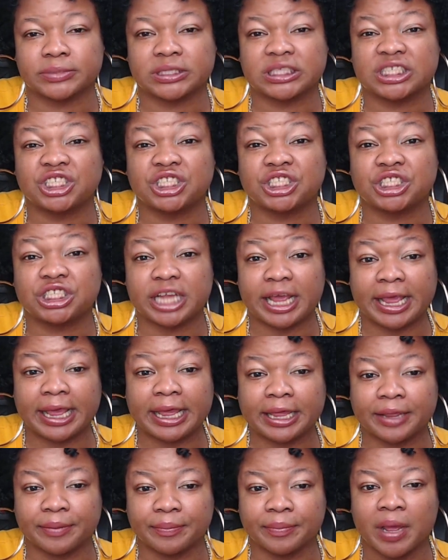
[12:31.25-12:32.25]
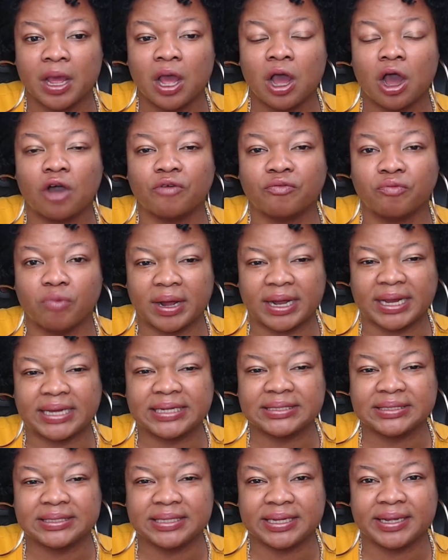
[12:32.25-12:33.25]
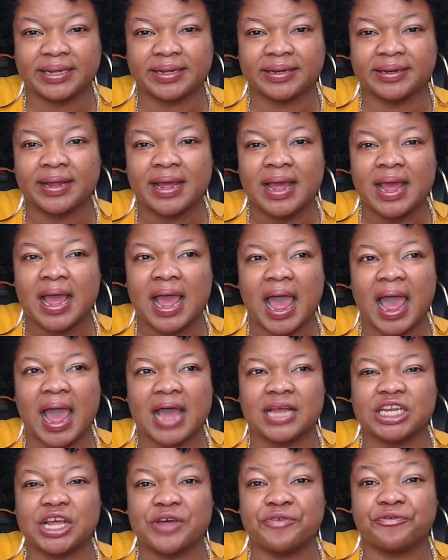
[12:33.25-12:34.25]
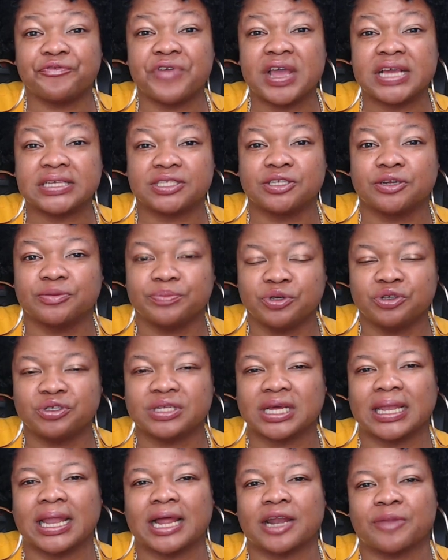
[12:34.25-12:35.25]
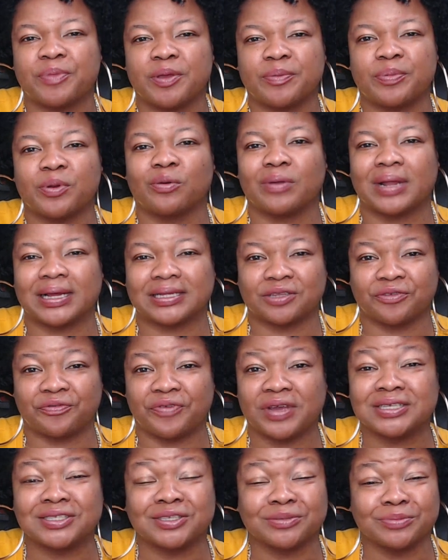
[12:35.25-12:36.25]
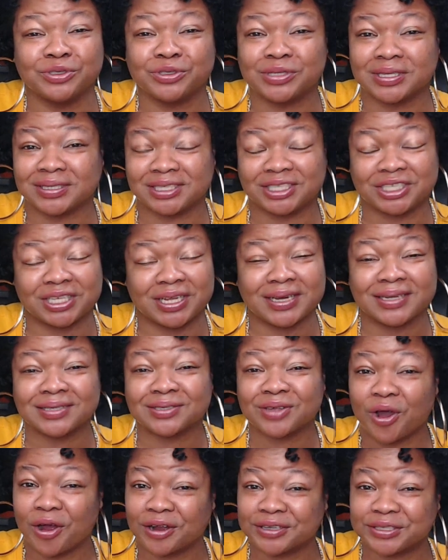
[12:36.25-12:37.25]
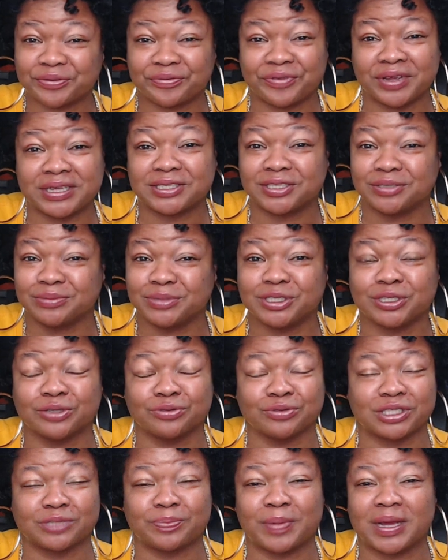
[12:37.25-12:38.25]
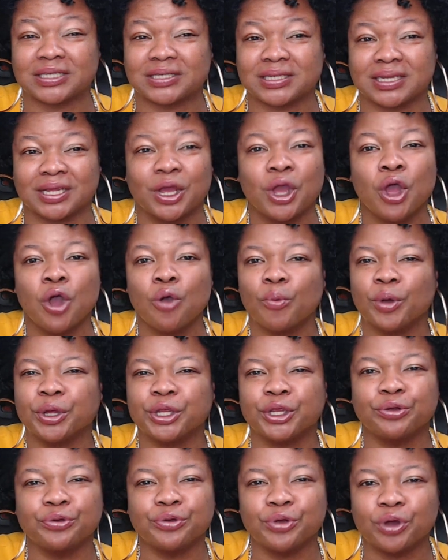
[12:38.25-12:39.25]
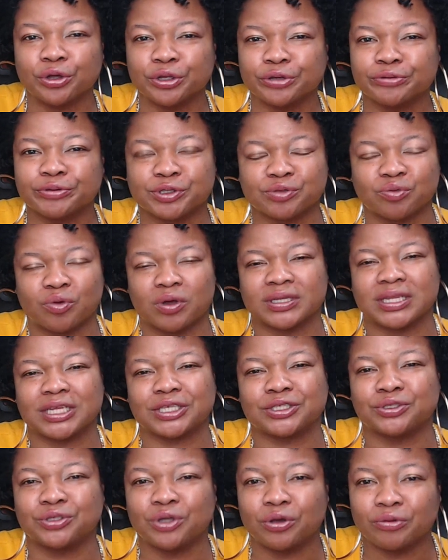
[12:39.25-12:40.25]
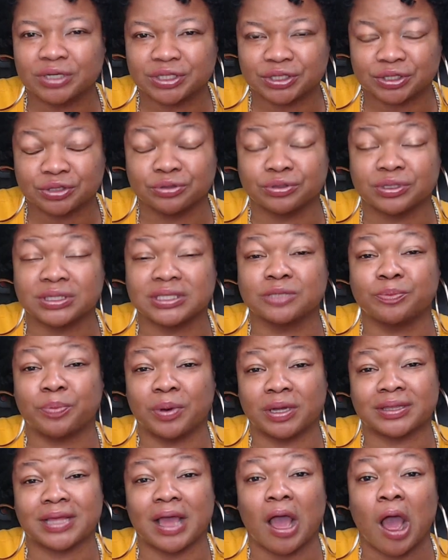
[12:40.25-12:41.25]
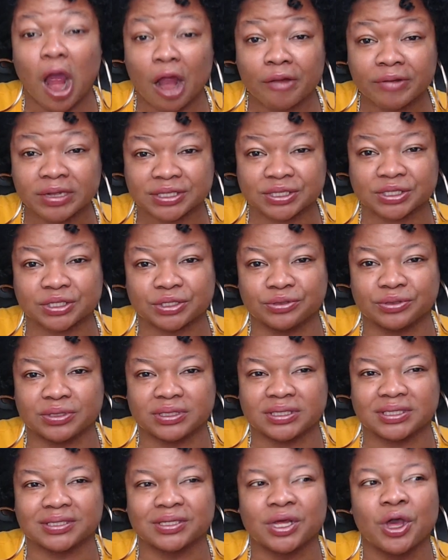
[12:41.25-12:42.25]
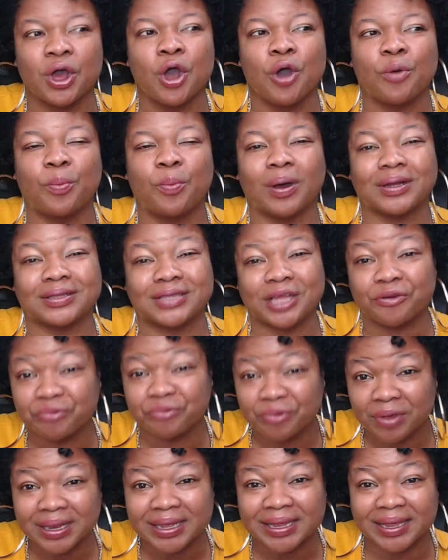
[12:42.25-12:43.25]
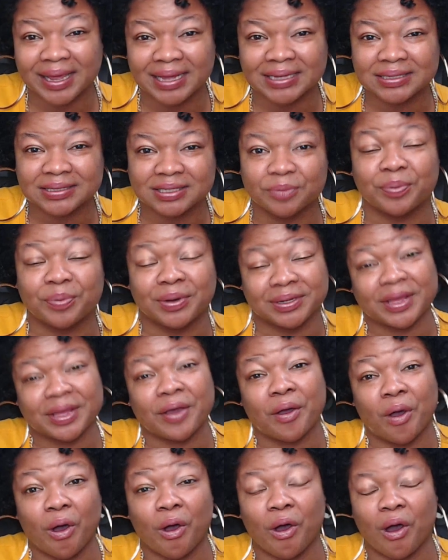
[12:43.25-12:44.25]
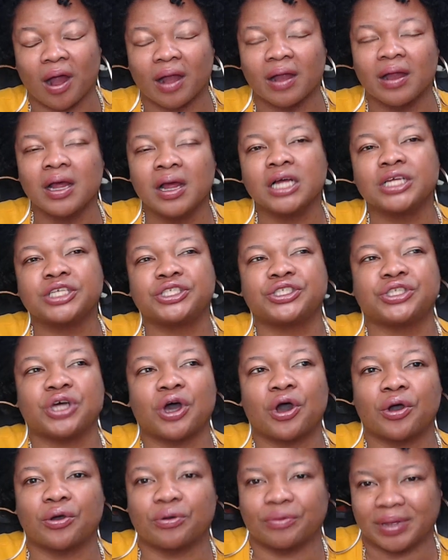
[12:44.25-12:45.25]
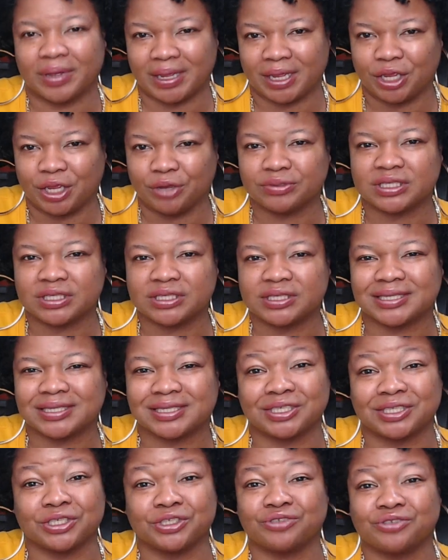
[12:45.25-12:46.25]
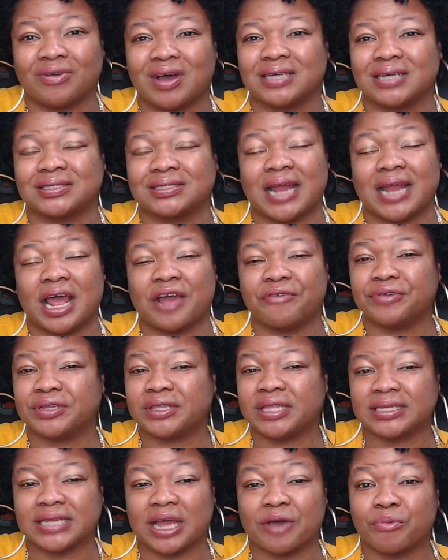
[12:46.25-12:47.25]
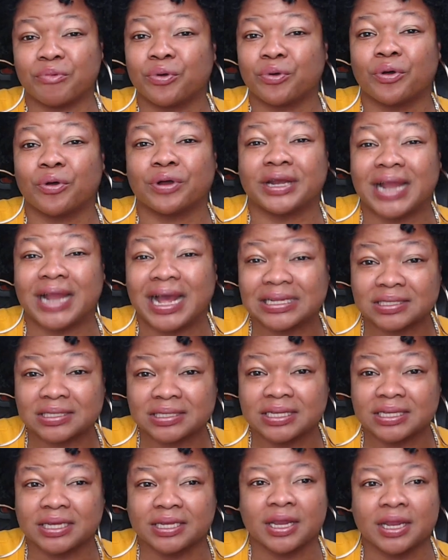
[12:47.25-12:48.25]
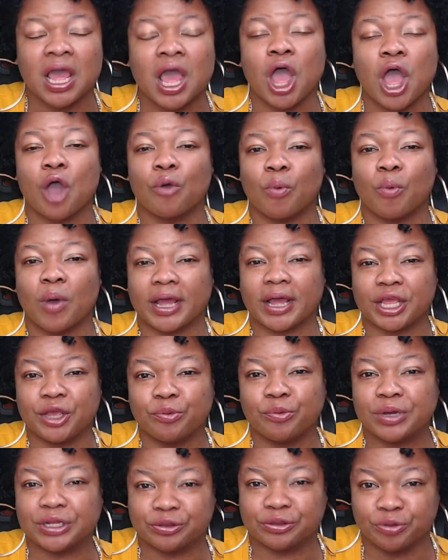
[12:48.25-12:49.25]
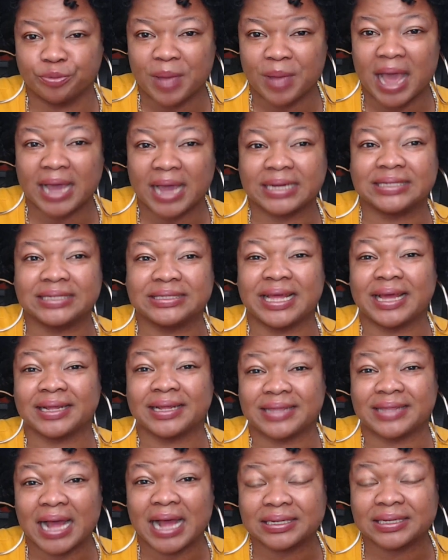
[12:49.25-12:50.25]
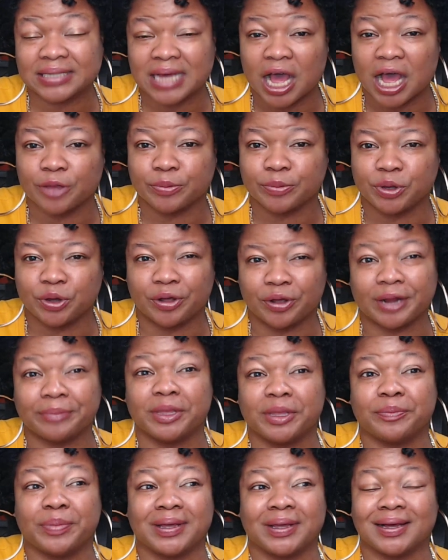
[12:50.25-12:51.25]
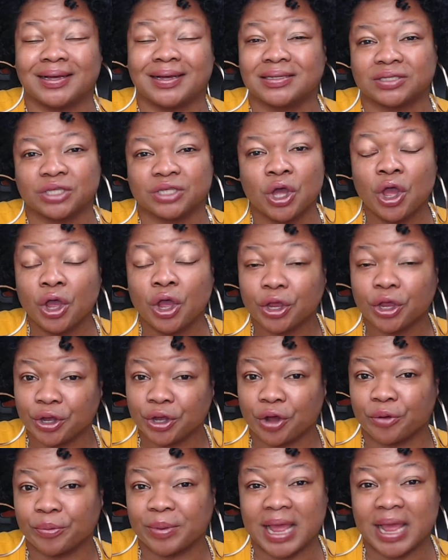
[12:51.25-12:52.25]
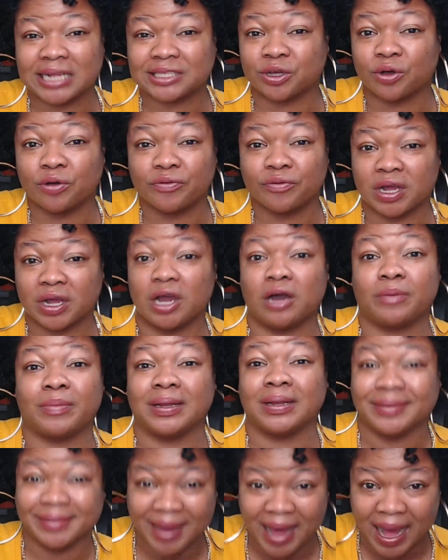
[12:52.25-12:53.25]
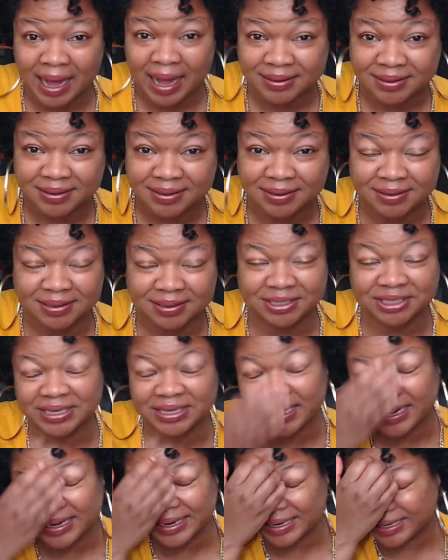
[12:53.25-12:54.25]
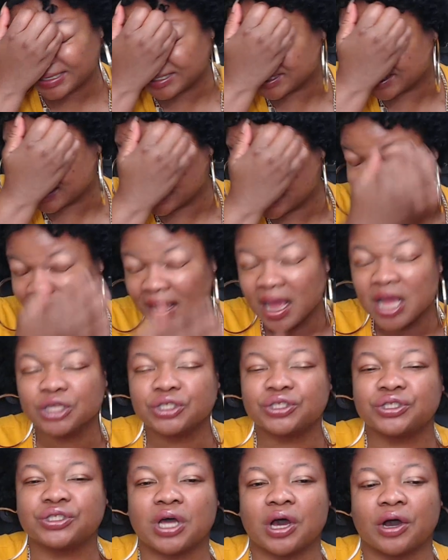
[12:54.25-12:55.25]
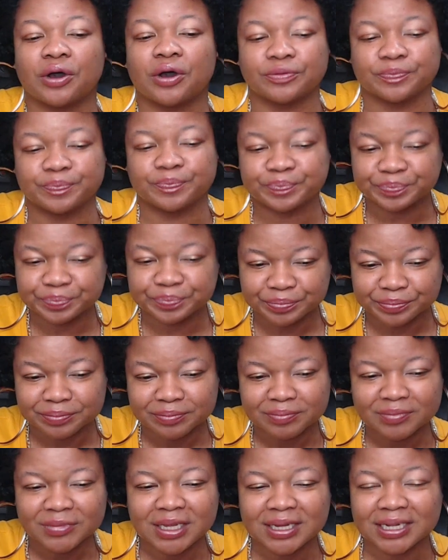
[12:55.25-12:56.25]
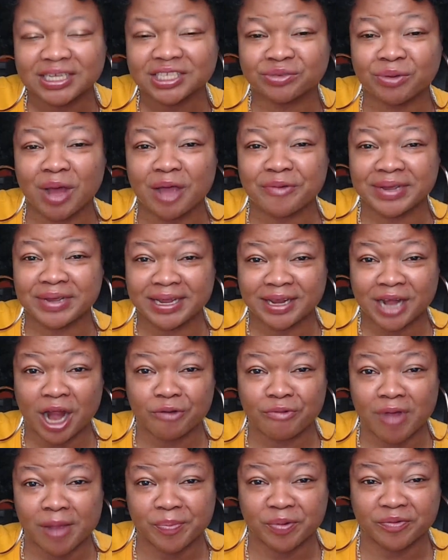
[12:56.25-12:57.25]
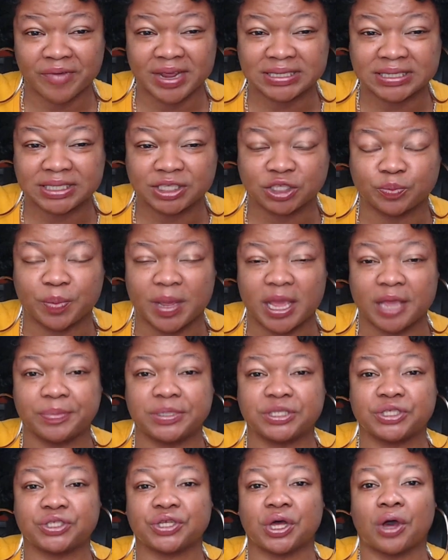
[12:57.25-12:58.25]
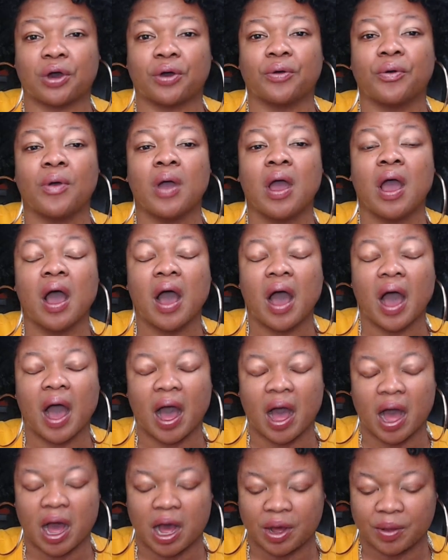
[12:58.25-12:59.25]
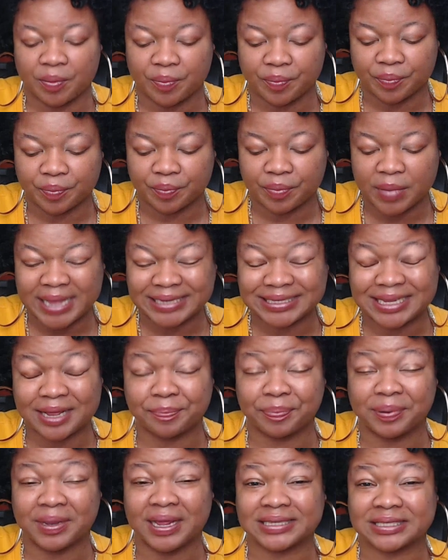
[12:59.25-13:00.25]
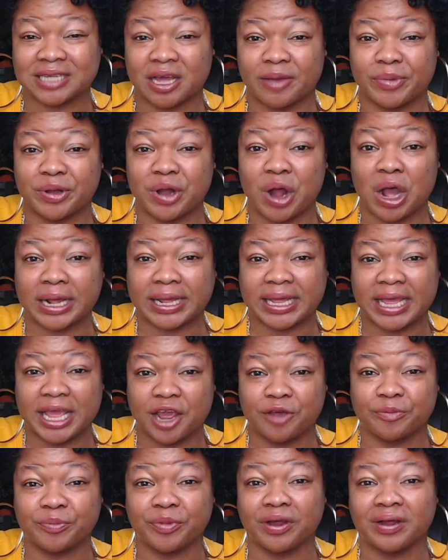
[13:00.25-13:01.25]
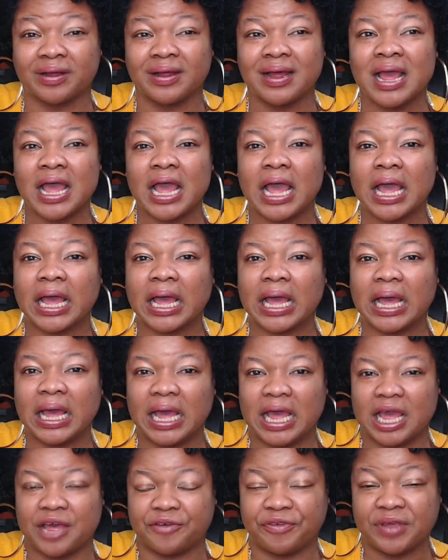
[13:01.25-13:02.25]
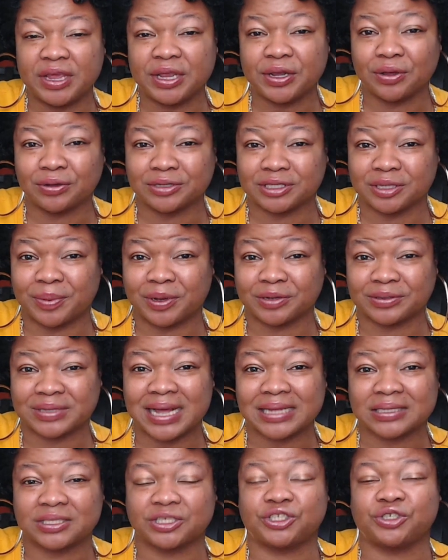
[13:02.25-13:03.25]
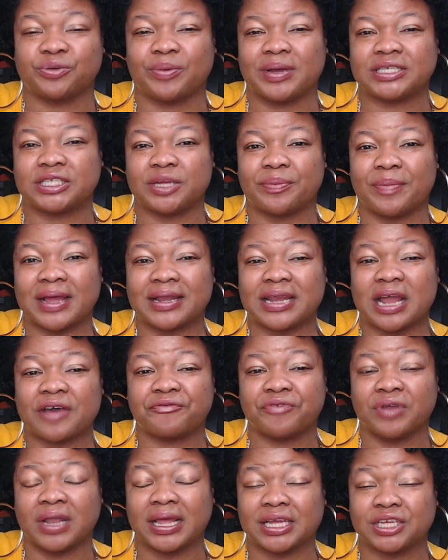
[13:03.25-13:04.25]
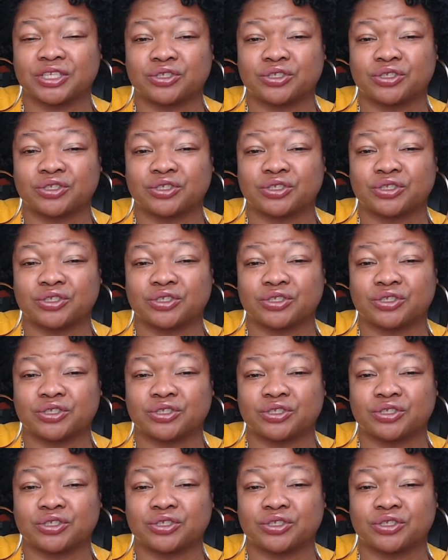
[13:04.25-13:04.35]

shame of what he did and then facing the music. A lot of people don't like to face the music shit. It's hard to face the music, especially when you know you was wrong. There's no excuses, but there are excuses, but there really isn't, but there are. So he was addicted to drugs and everything that went on in that scene and what he went through back in the day at that time. You know what I mean? Because, you know, we had to overcome a lot. Shit ain't easy. So that's why we need our reparations, baby. So, um, and then plus coming on camera if he knows about that situation, might not feel like it's